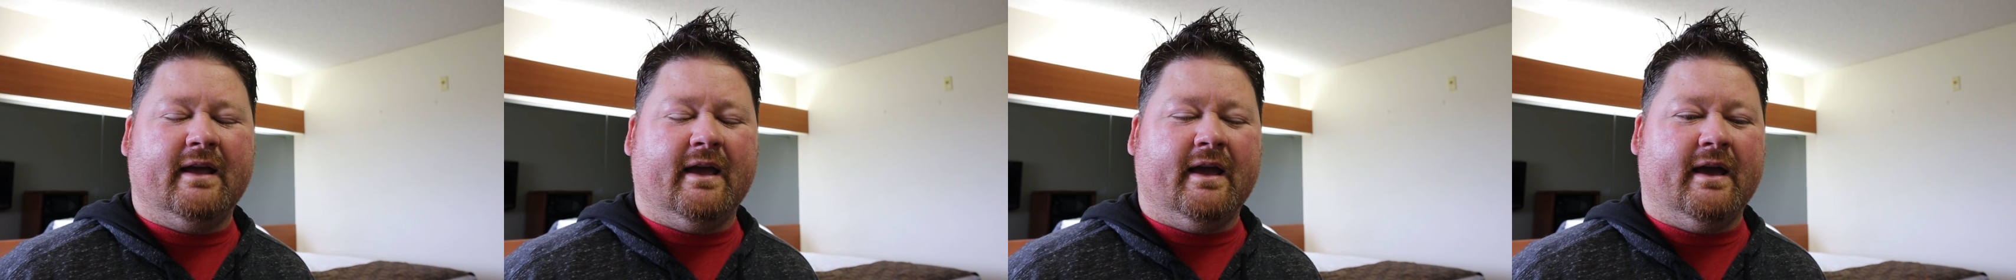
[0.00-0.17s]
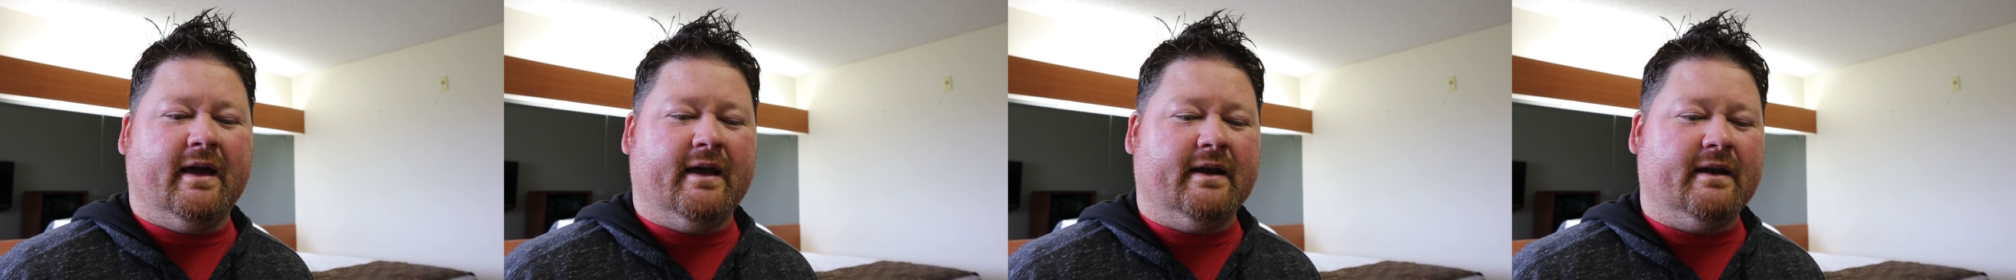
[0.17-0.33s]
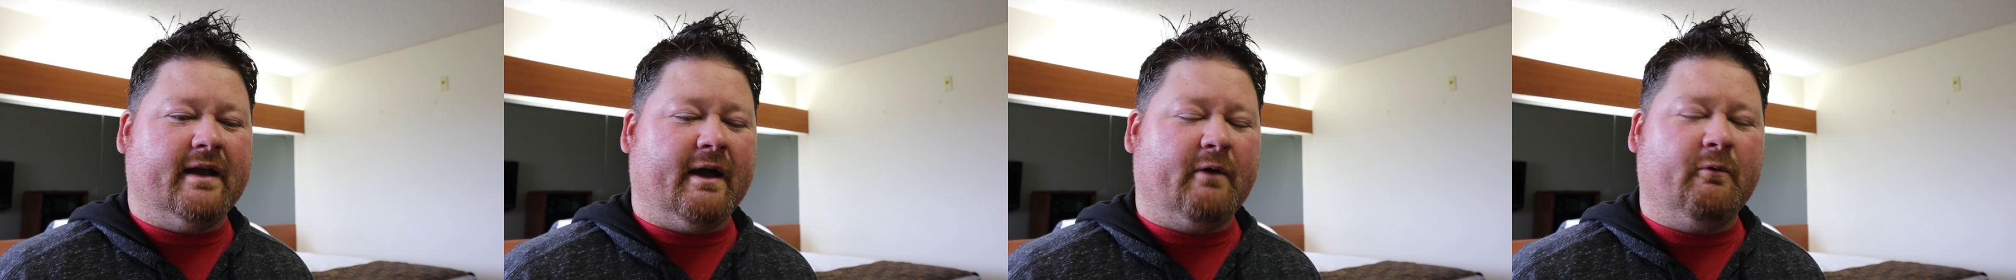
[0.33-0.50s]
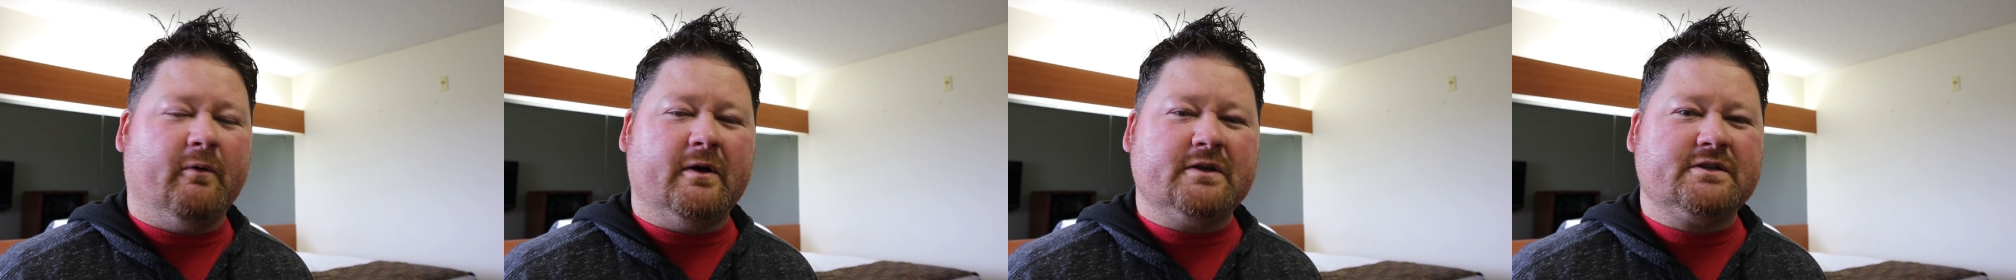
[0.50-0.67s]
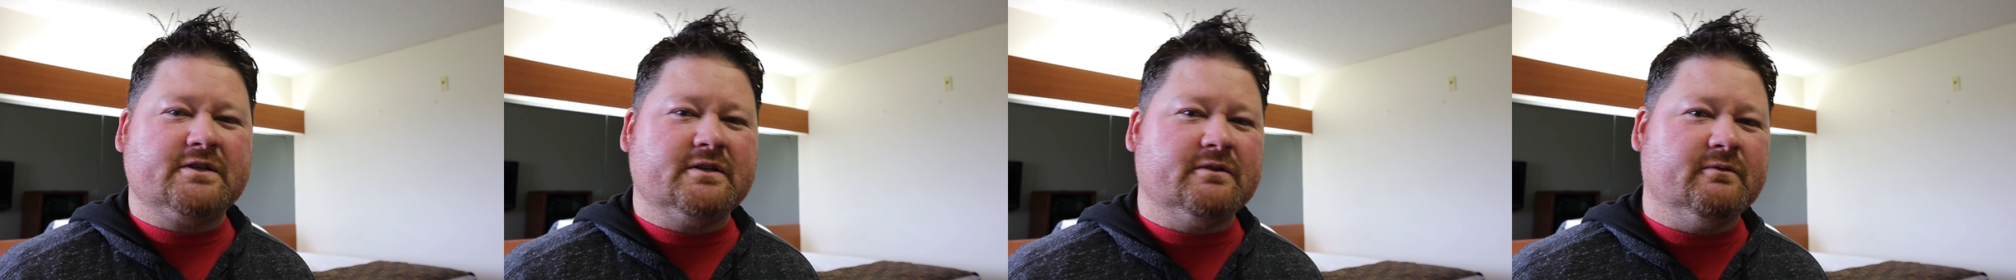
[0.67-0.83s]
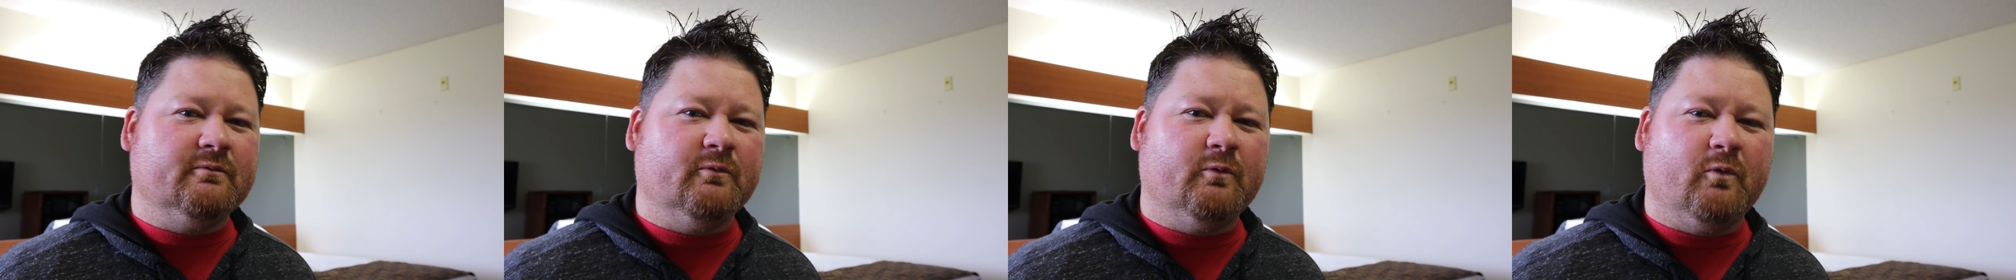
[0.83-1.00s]
And I
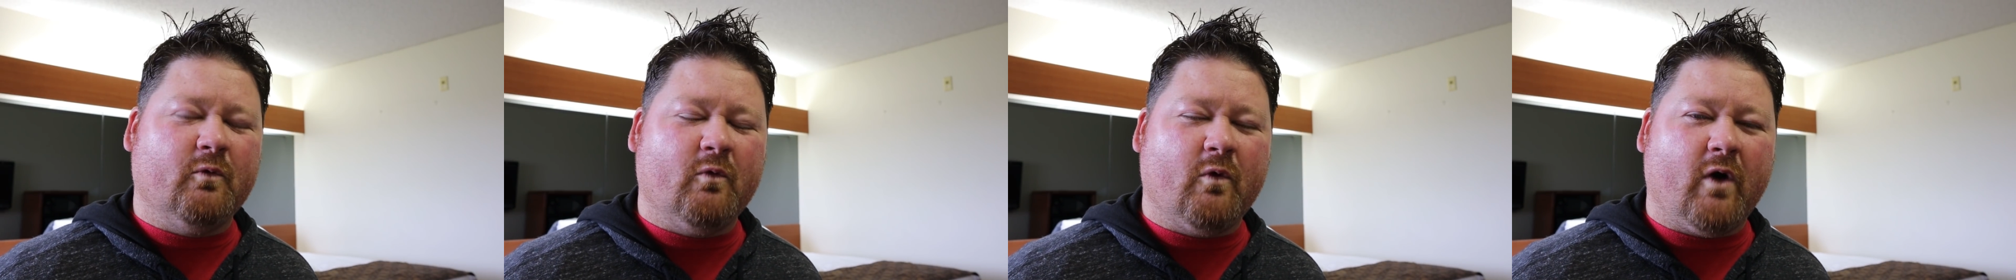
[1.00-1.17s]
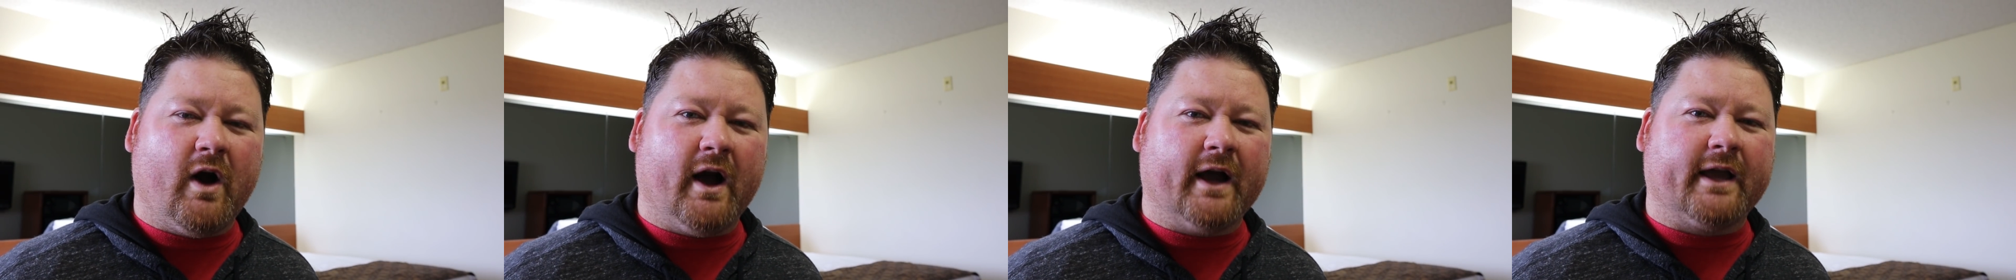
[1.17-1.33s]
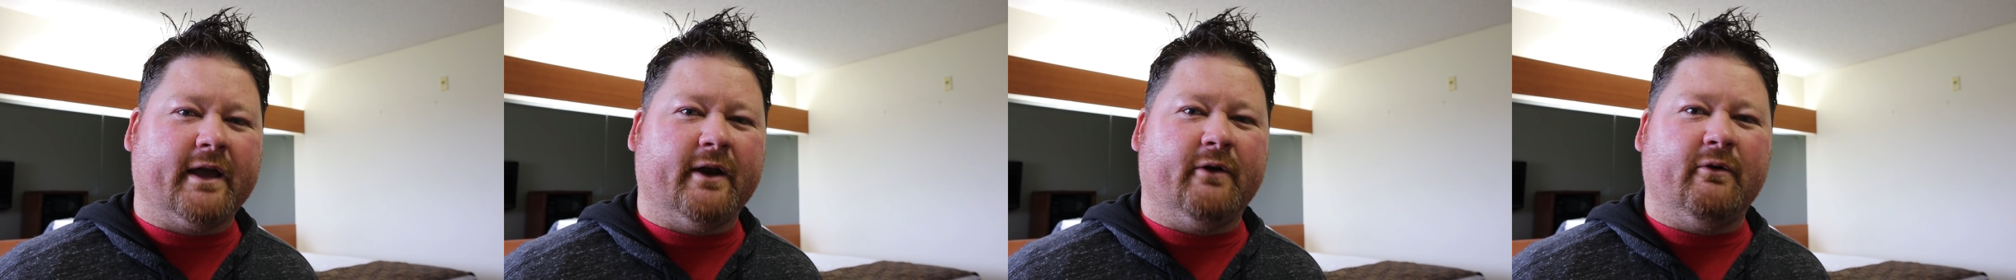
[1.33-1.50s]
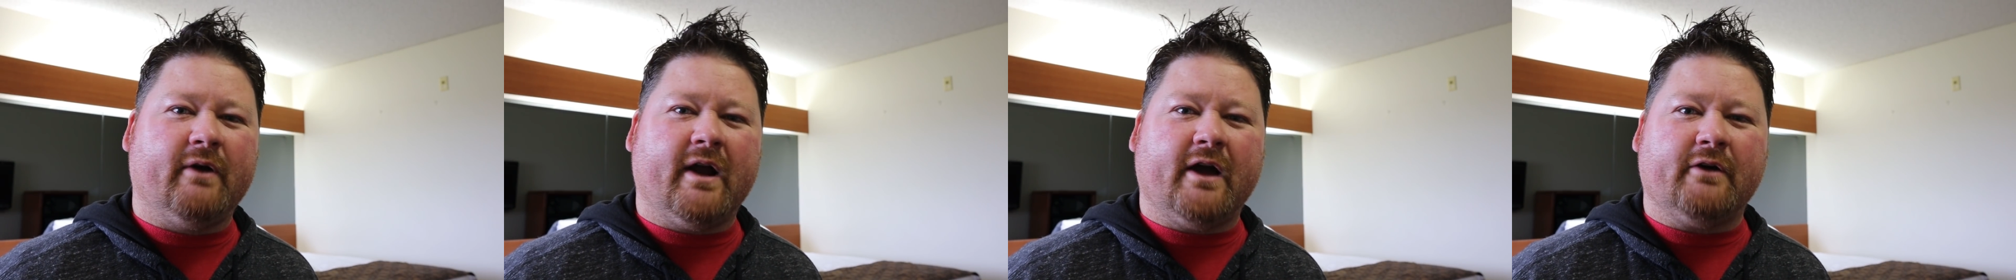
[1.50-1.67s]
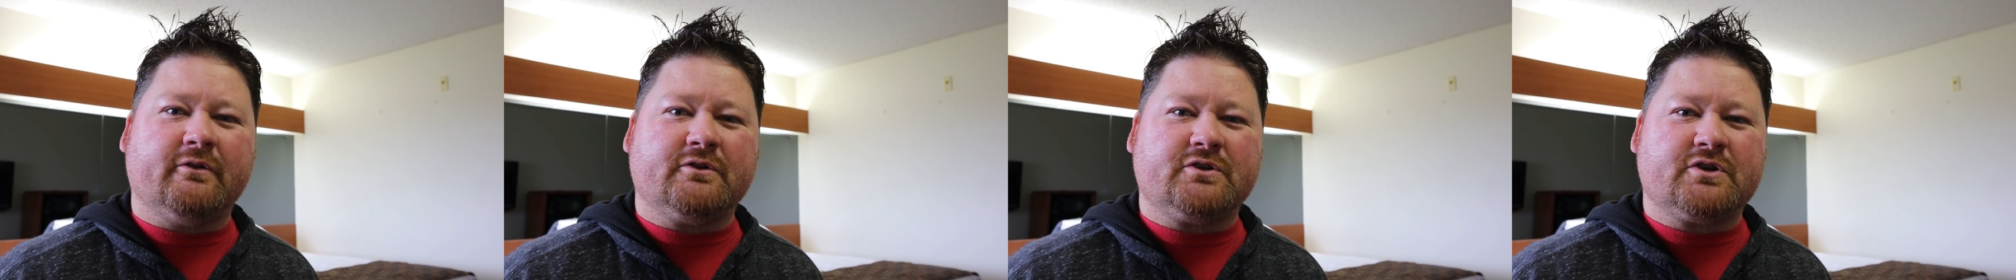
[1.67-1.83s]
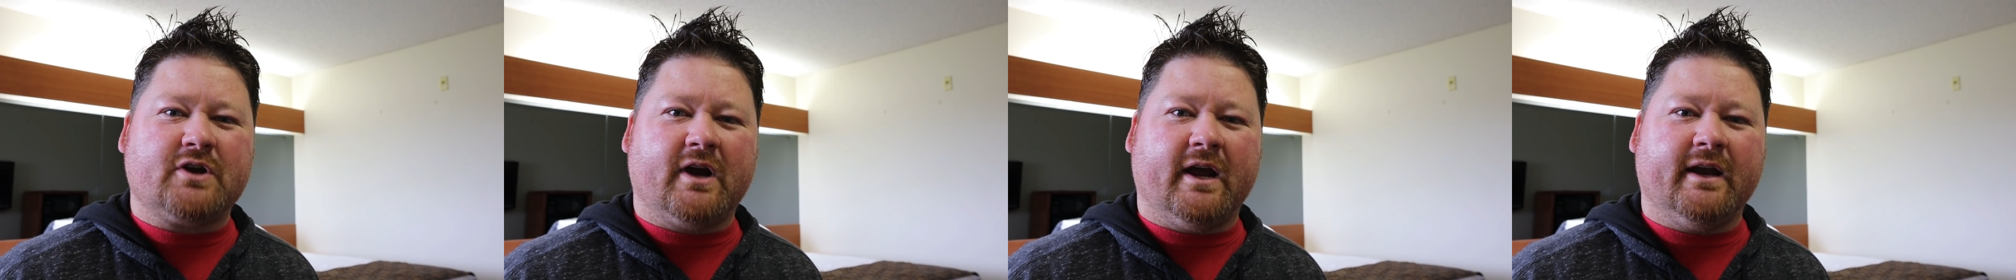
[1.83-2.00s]
wasn't walking
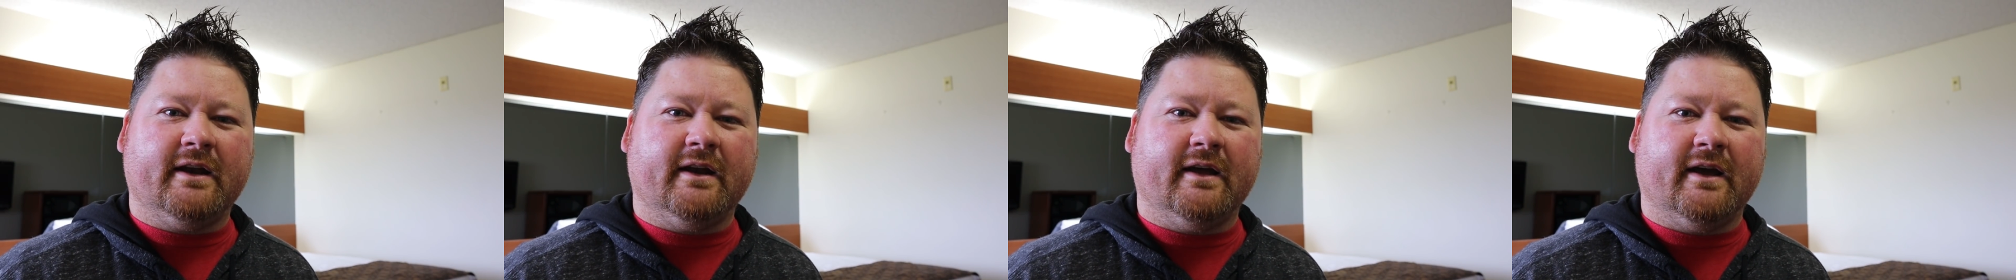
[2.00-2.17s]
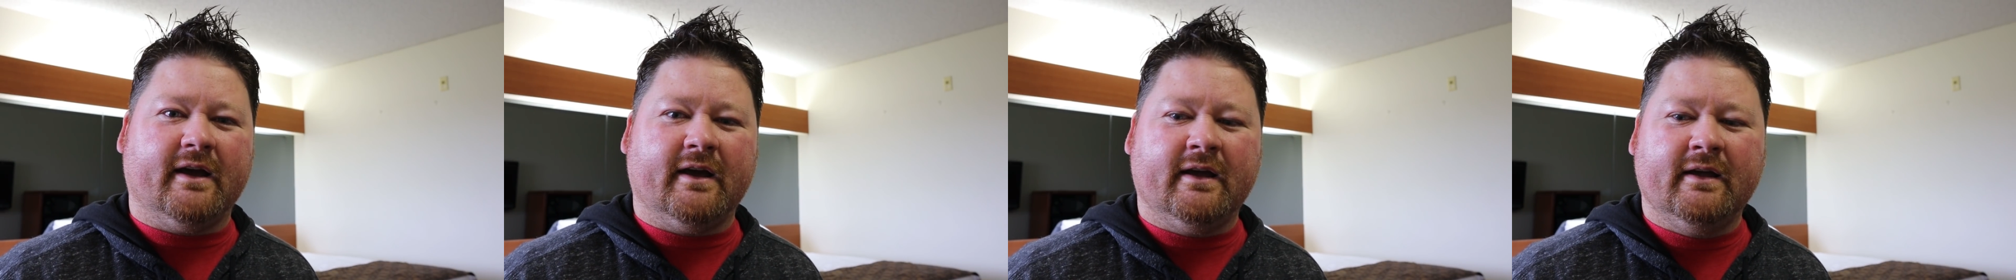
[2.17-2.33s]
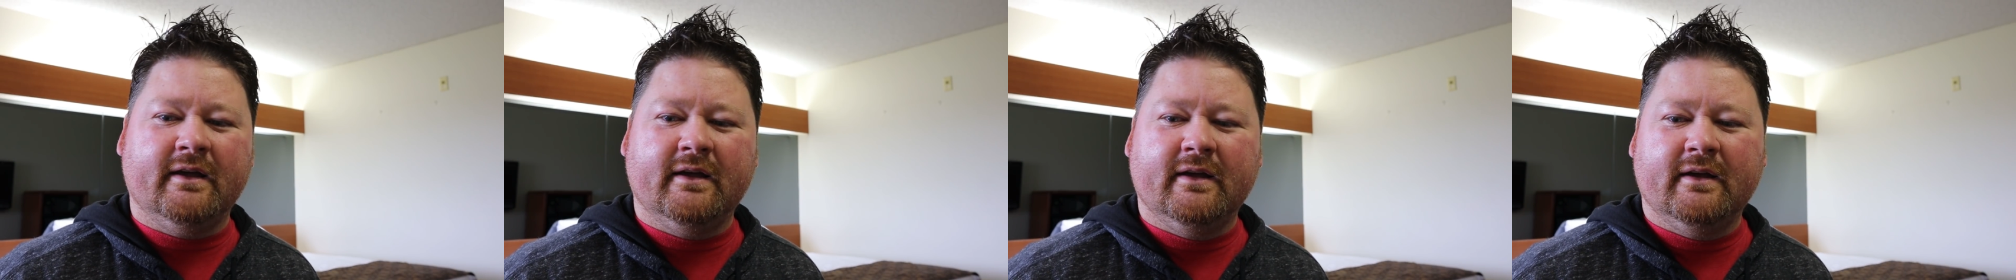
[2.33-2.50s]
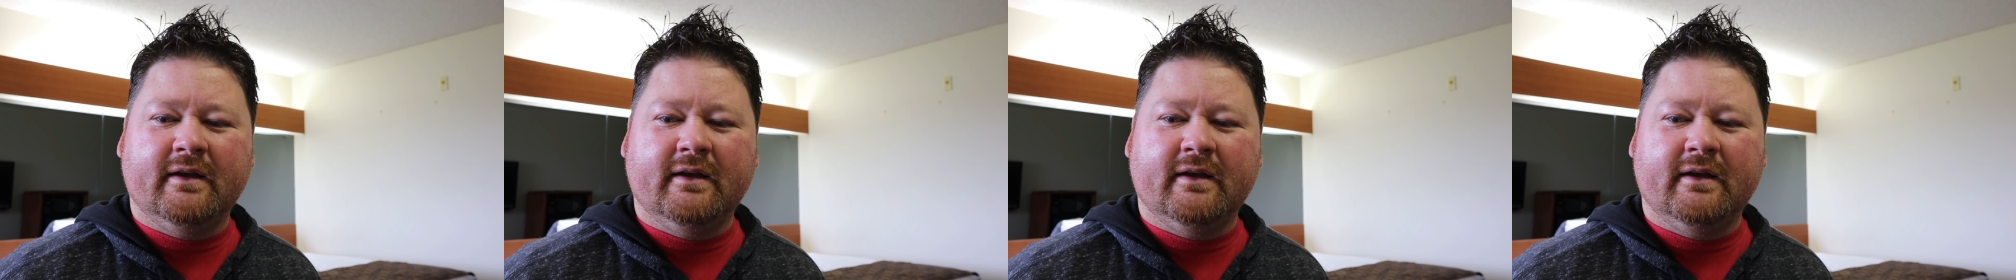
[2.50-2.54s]
around trying to,